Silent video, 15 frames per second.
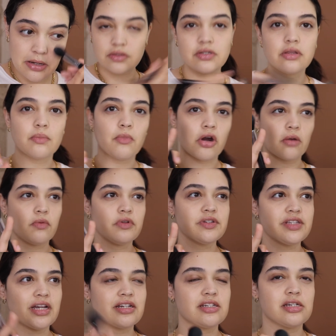go to the Marvel
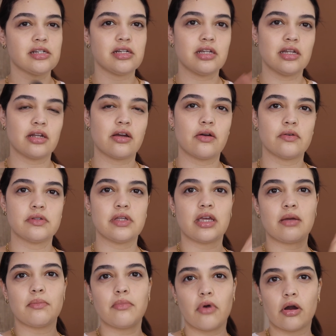section, and it goes
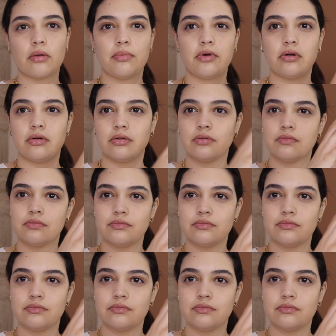like Marvel